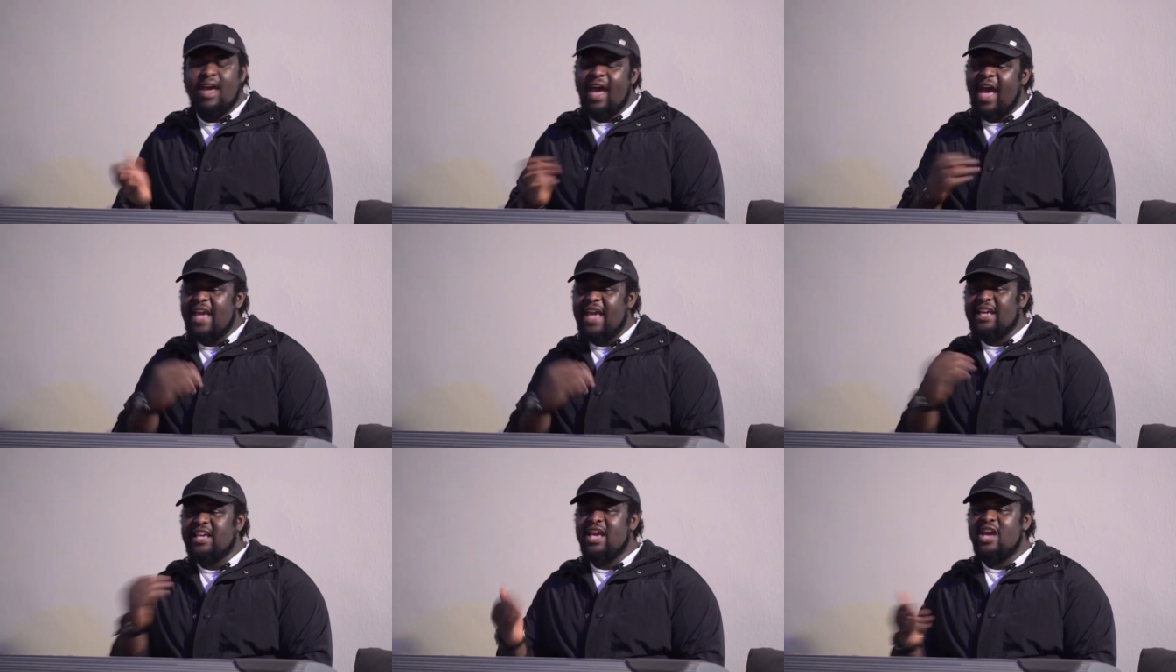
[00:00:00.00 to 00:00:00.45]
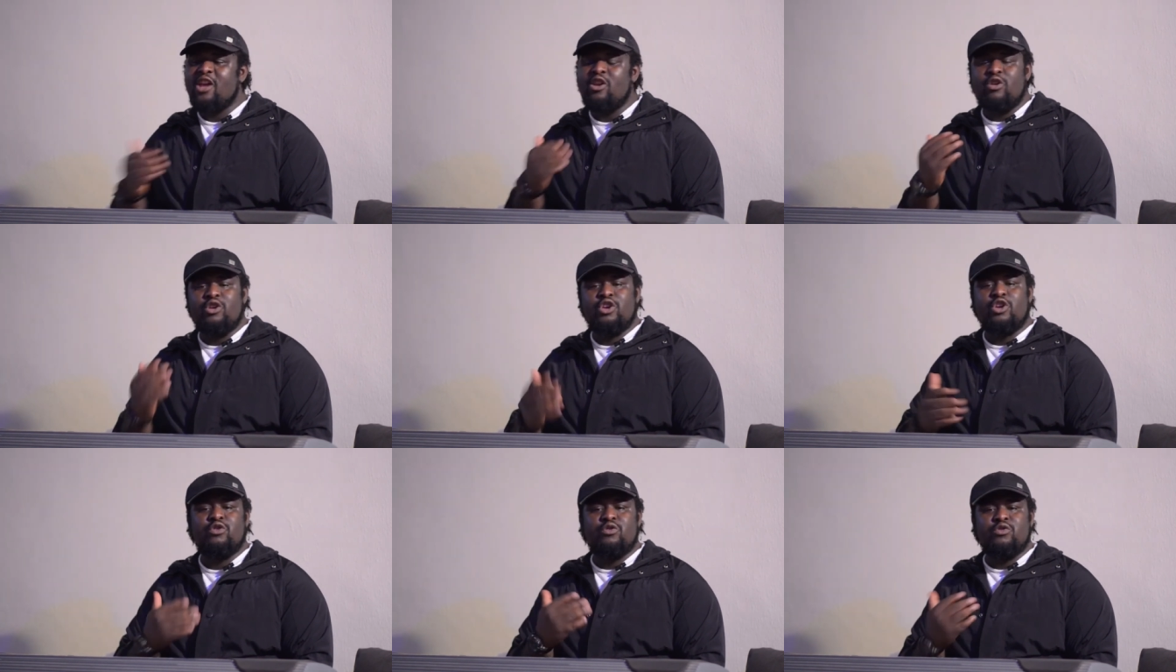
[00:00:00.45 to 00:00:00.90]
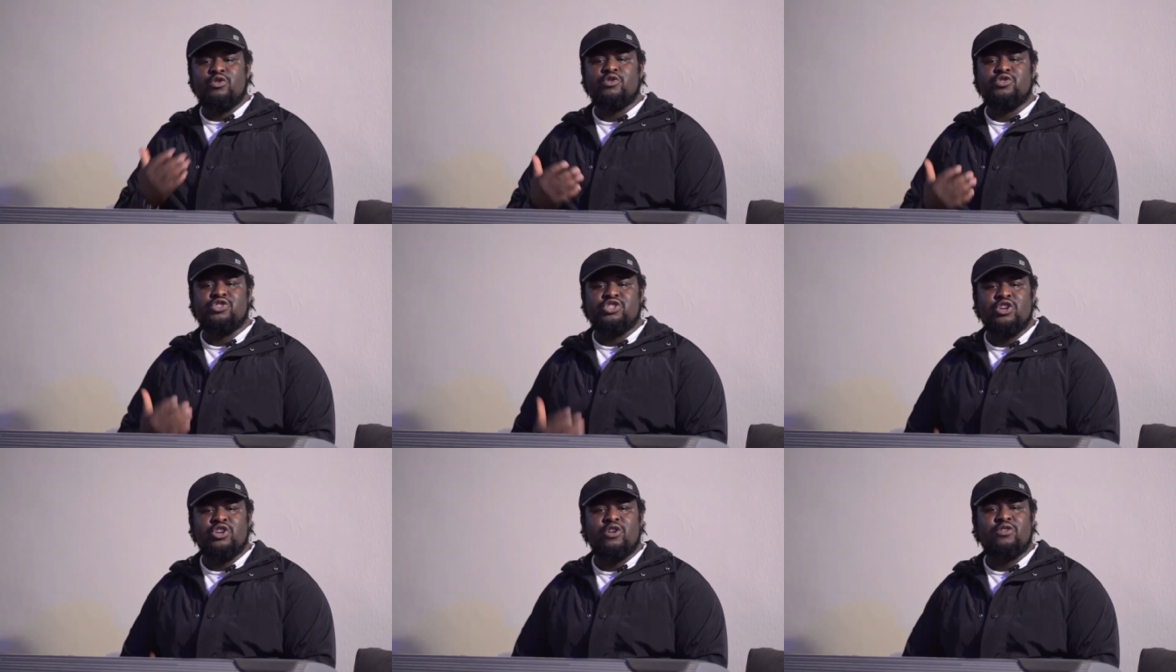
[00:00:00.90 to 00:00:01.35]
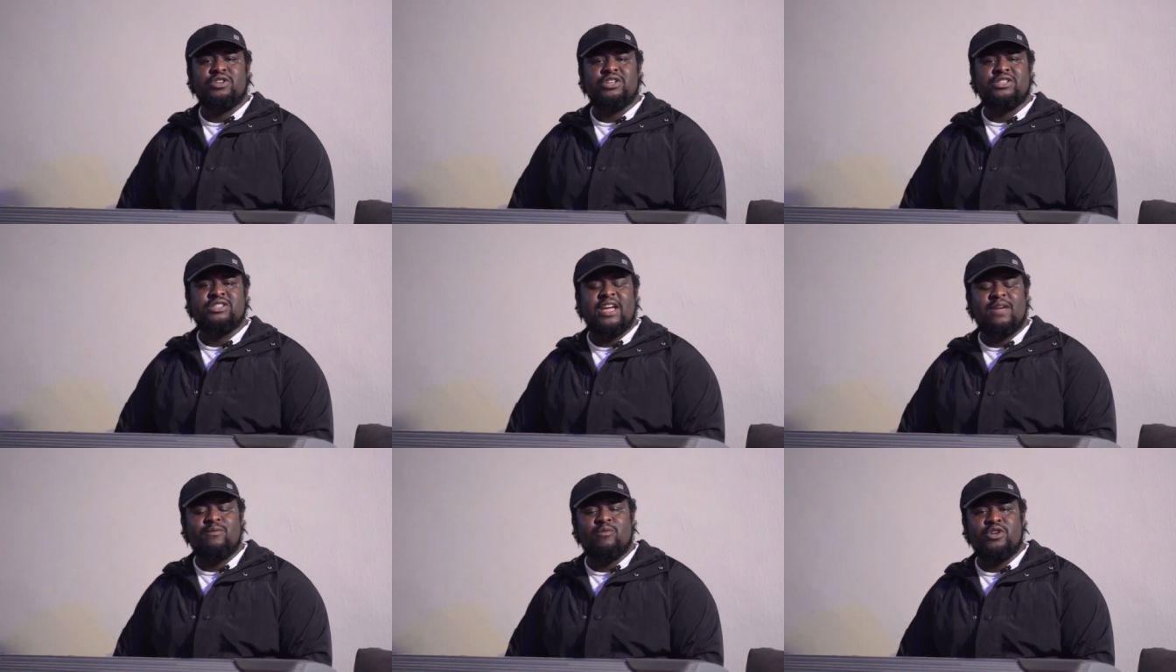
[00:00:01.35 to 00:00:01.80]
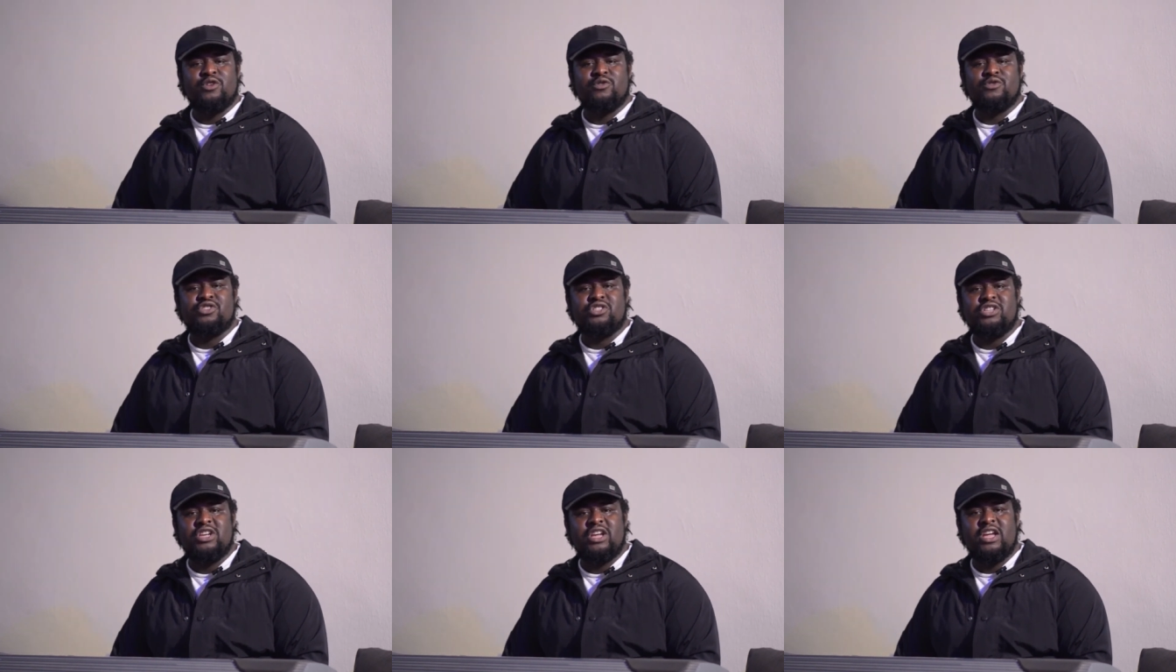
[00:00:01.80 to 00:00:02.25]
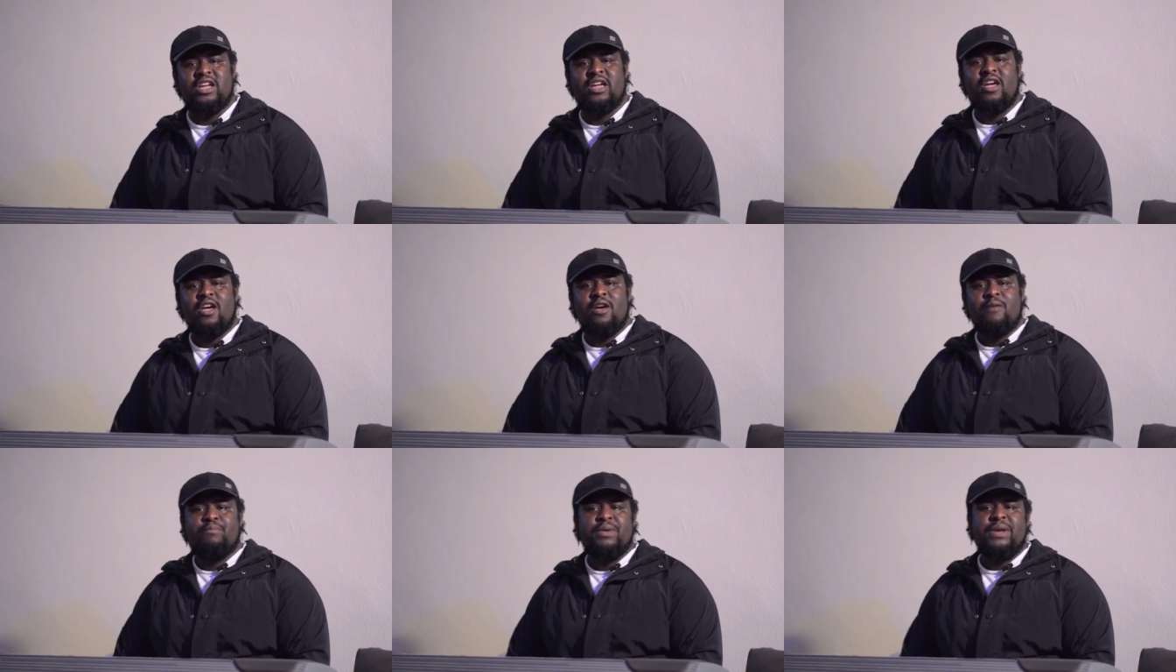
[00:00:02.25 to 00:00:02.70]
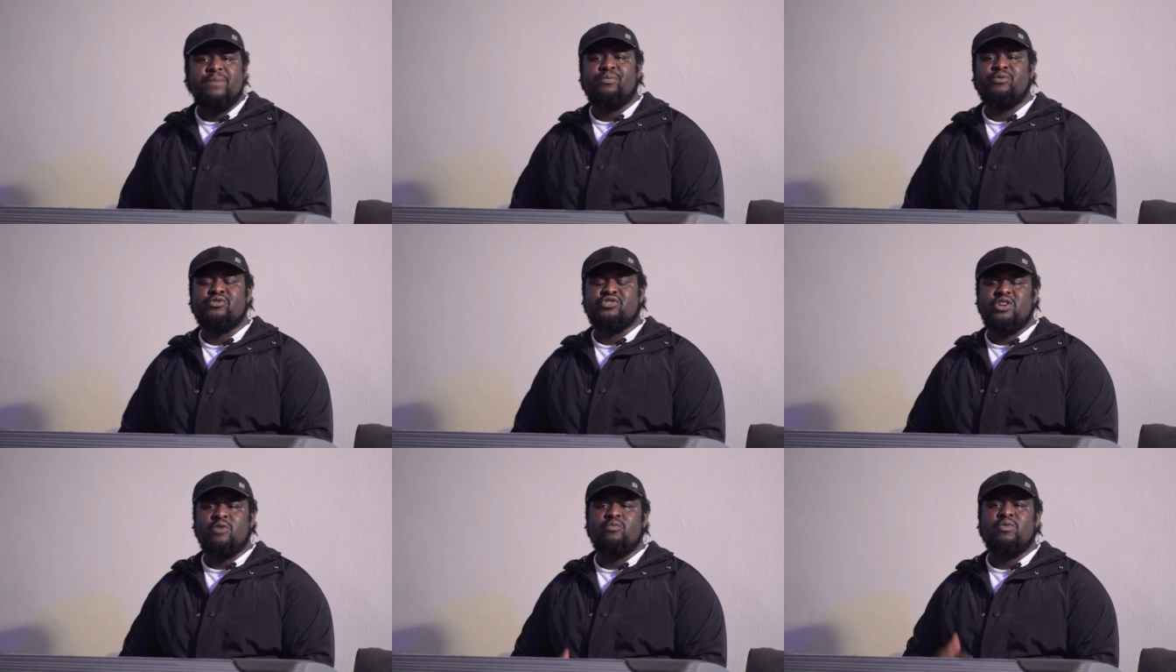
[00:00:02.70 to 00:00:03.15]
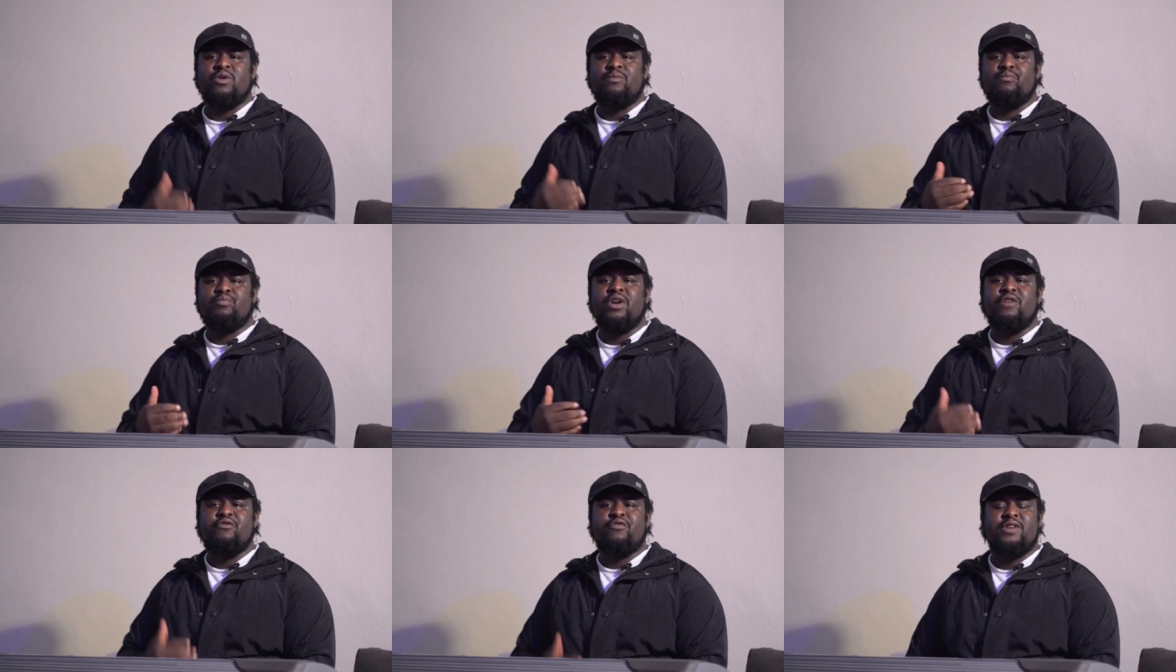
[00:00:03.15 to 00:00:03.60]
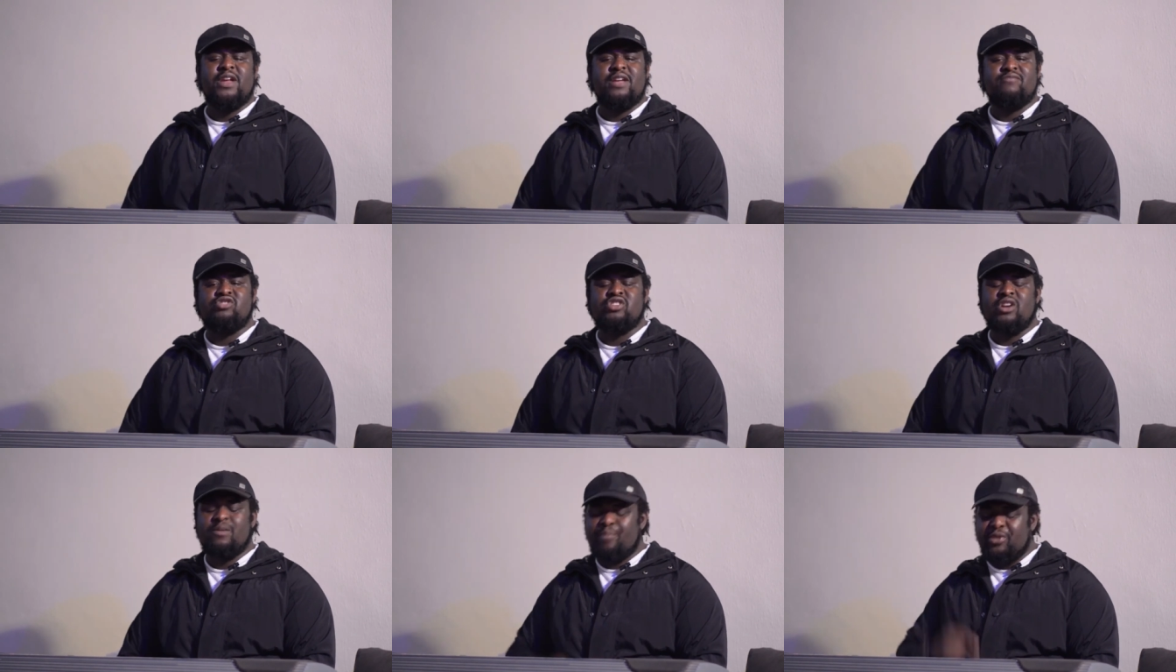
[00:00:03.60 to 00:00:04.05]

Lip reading: I get, you know, you see all the time when you see people saying we're praying for Nigeria,